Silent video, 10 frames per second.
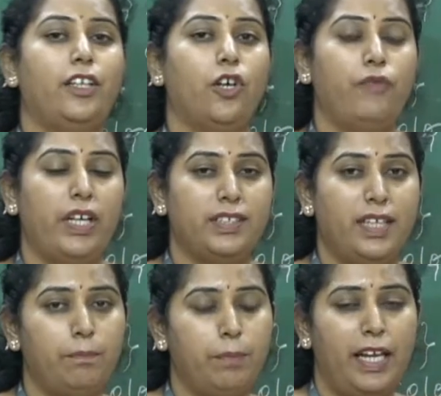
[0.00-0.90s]
kind of
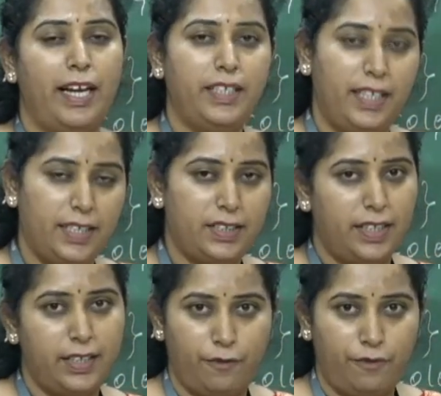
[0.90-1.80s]
example and
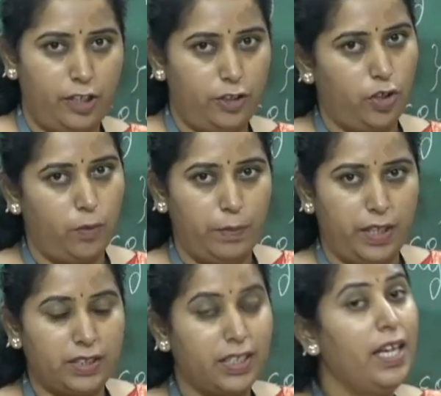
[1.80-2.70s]
illustrate different
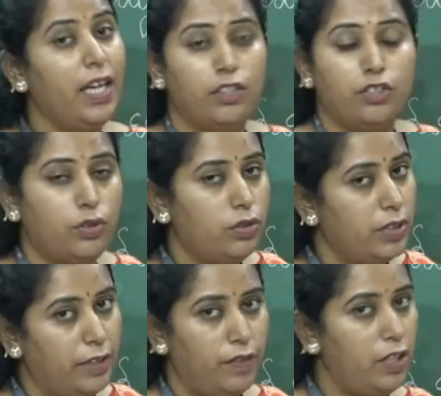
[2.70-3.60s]
topics. So
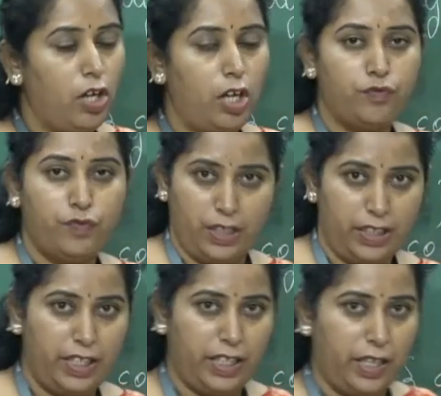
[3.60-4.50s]
that will not
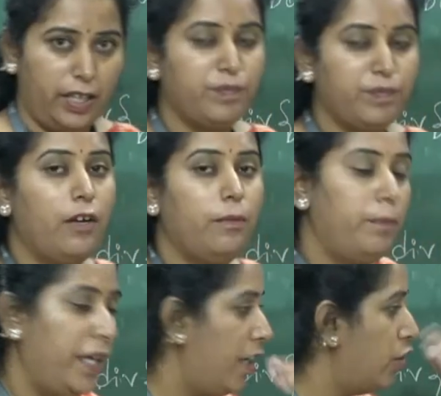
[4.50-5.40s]
work here.
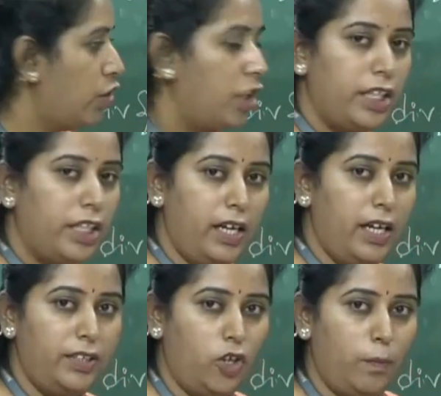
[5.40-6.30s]
Based on the
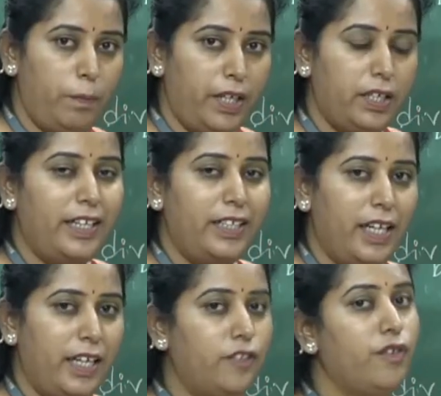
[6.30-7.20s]
topic
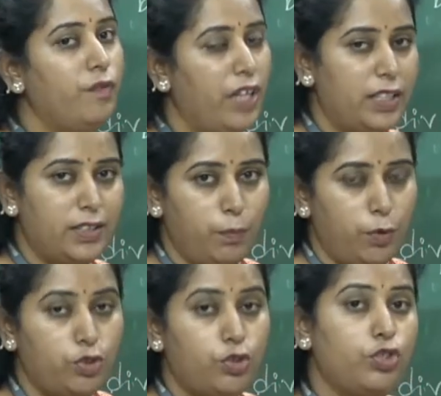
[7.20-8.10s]
content, we are
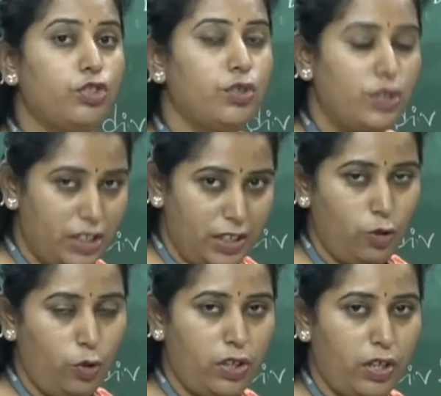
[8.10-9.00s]
supposed to
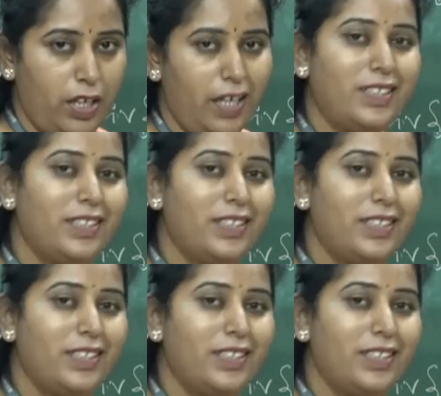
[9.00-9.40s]
code